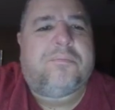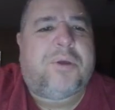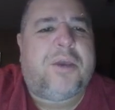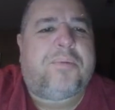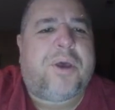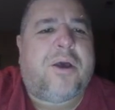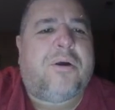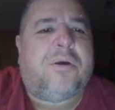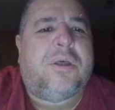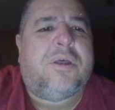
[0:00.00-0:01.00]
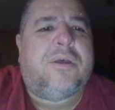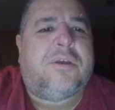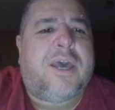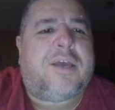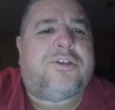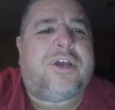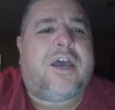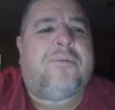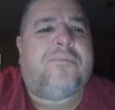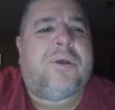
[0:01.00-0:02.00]
PayPal, Cash
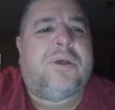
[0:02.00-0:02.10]
App,